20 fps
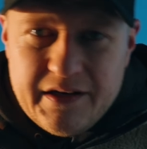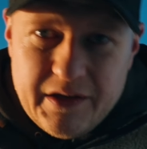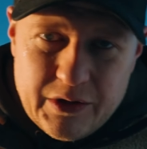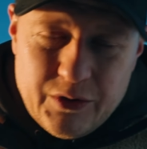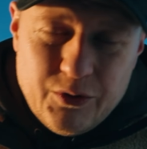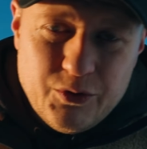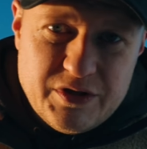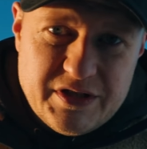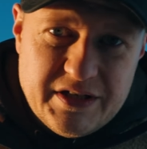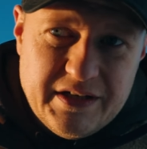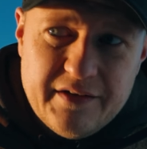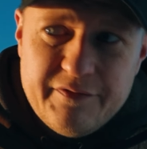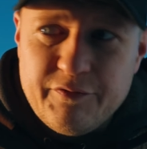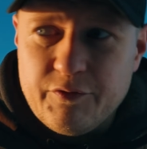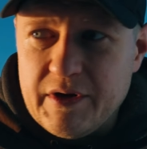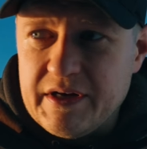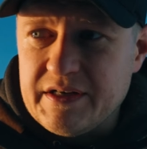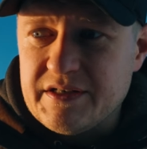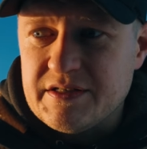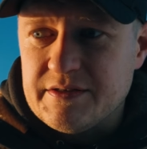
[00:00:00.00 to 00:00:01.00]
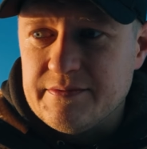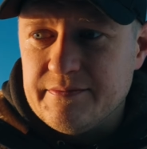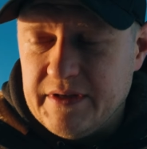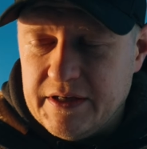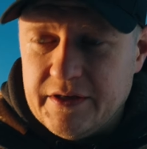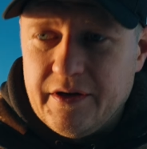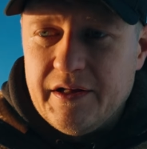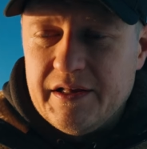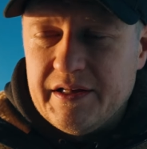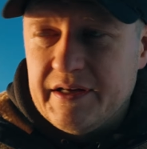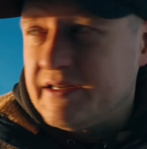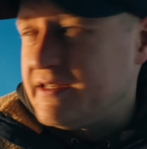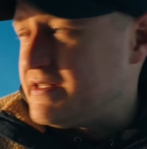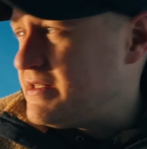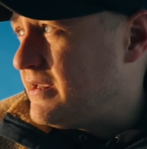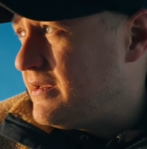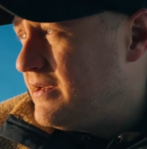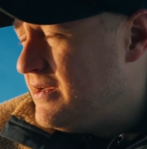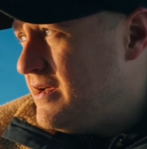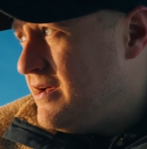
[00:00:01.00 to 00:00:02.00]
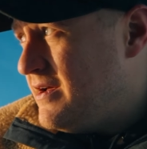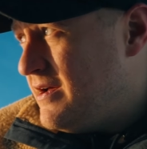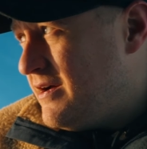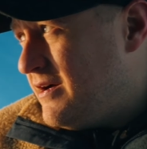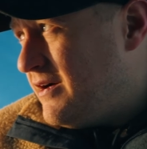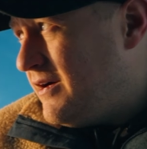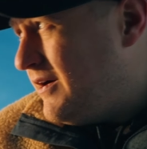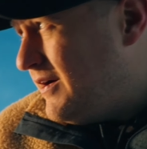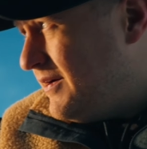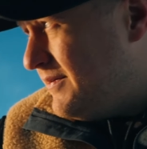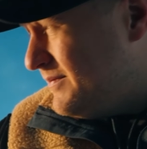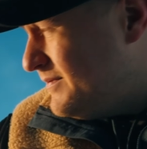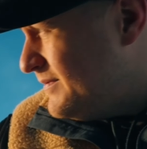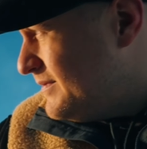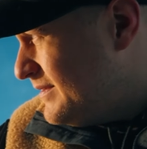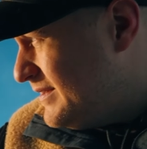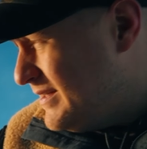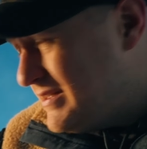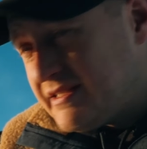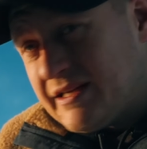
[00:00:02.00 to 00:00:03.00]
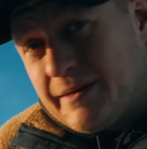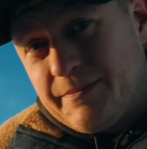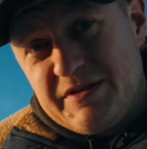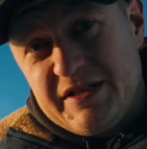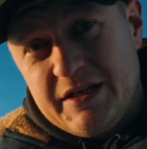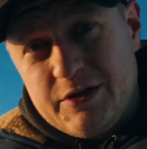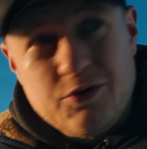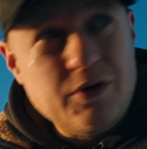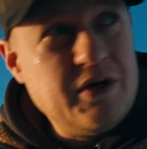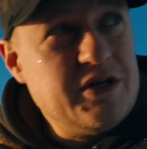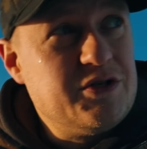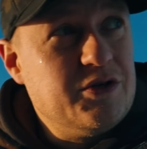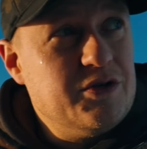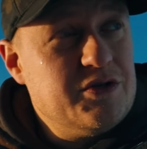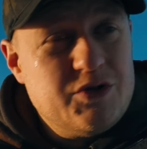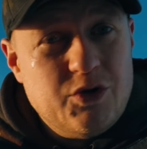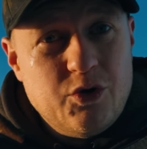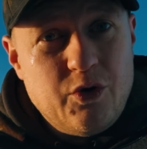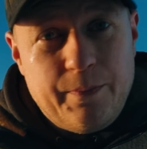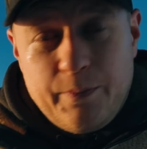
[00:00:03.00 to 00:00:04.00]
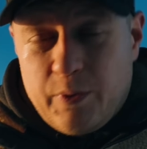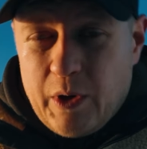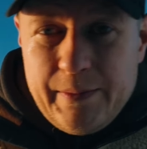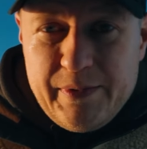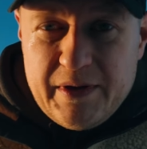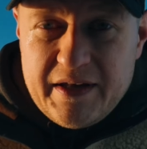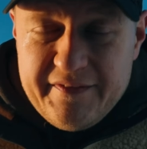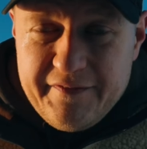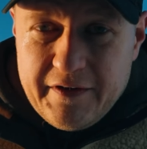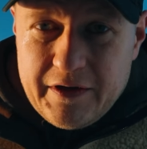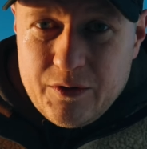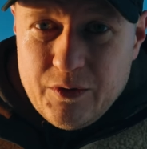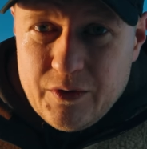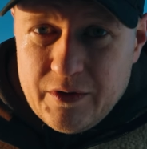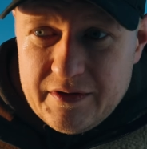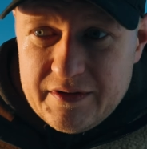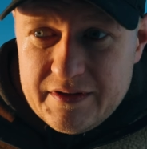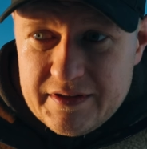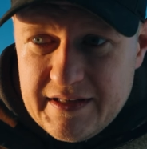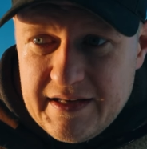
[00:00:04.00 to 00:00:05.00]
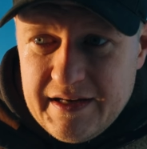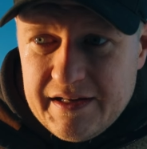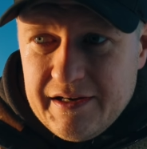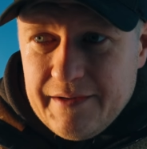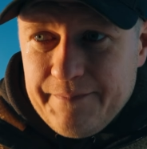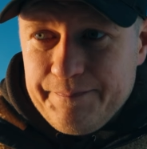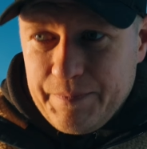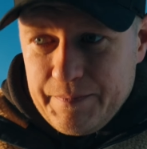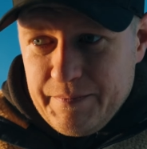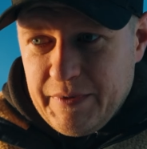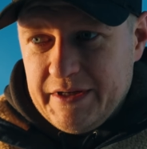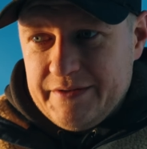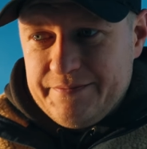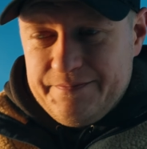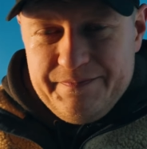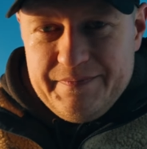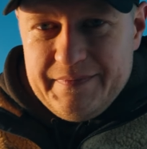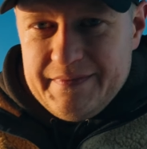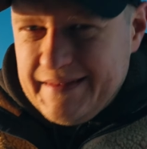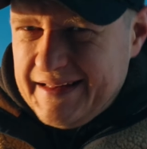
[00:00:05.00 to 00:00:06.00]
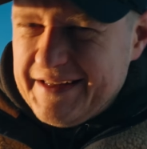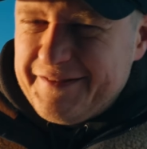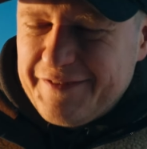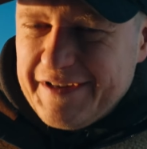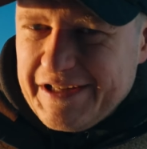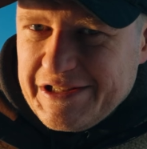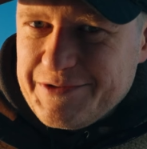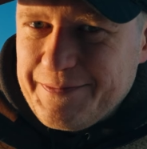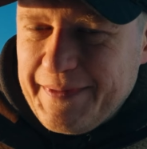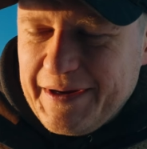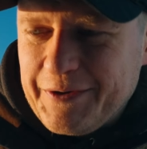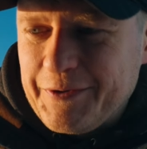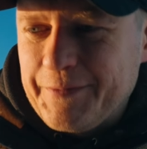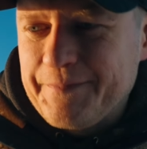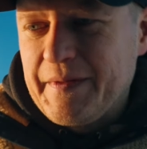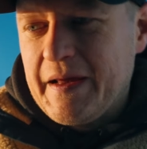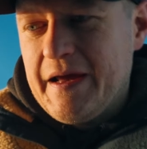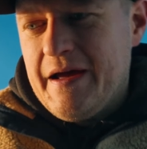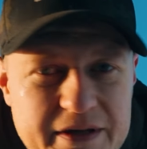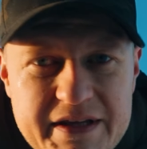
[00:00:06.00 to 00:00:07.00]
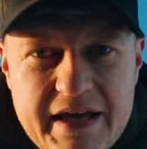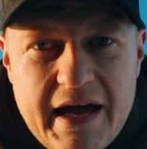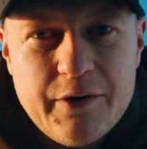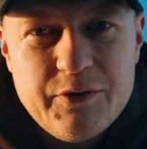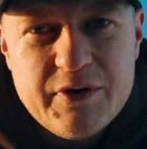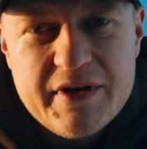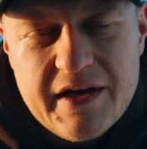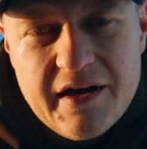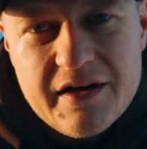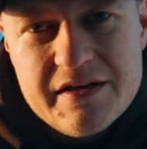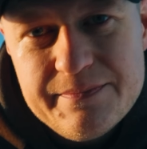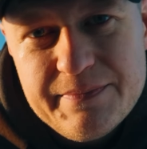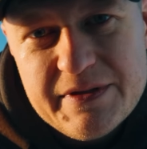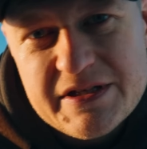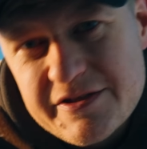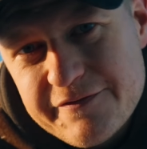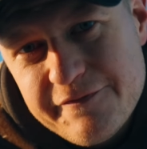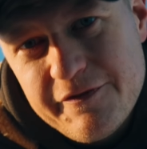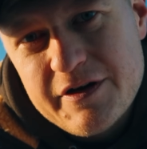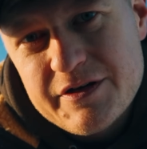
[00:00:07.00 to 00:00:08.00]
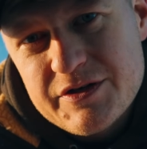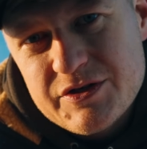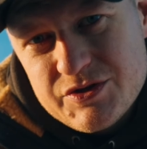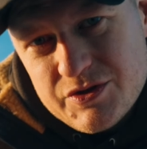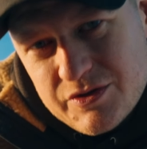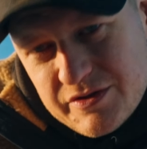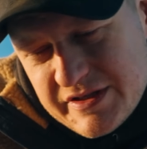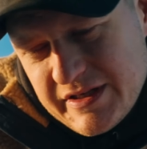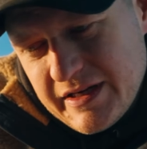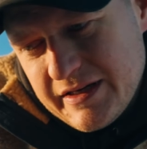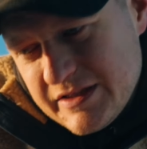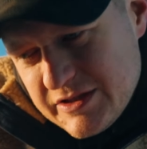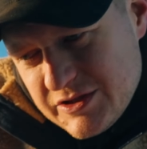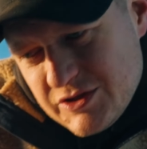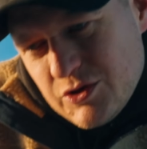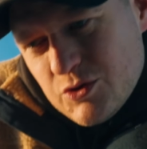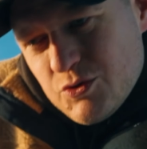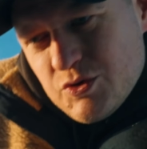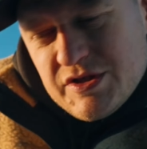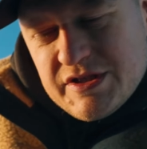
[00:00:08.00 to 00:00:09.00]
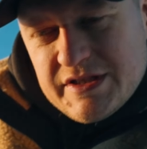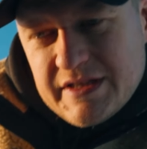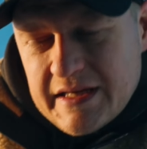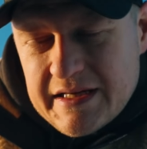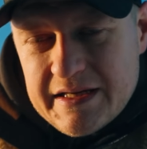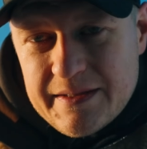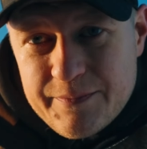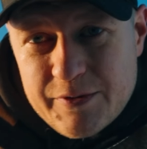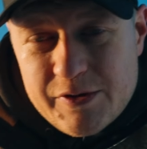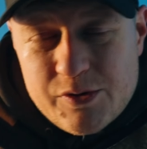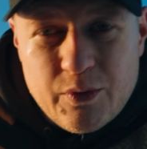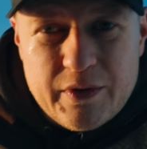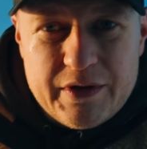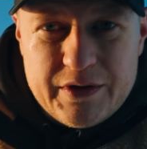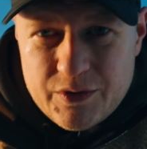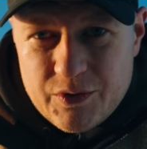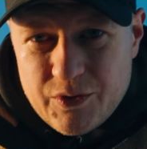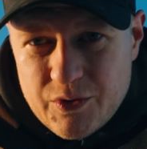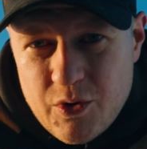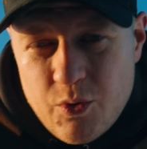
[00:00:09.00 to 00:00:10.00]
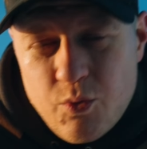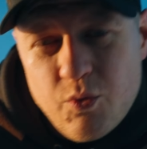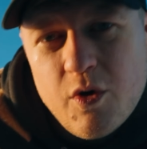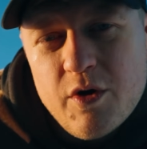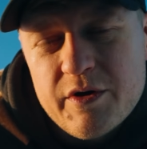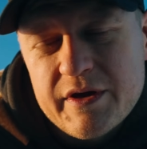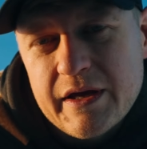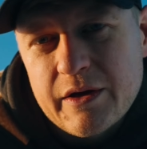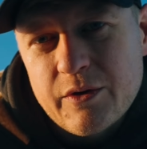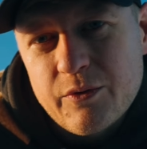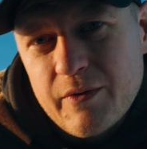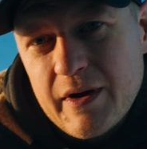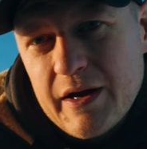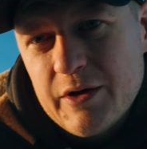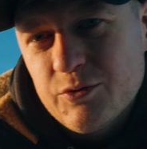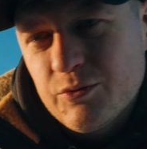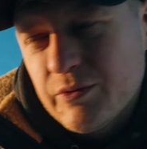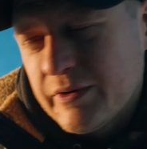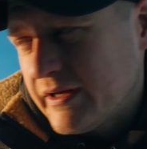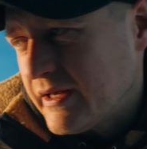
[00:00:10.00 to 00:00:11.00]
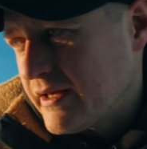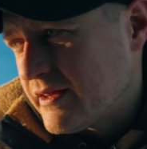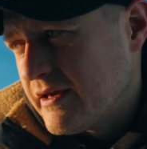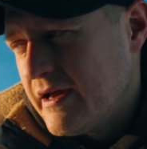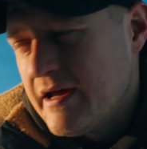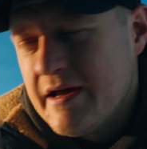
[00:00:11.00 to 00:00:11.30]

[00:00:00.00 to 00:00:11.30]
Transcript: a huge difference, in all honesty. In some situations you probably even couldn't tell, but it feels better. But how the ibis functions, that it's so stable when you're walking around with it,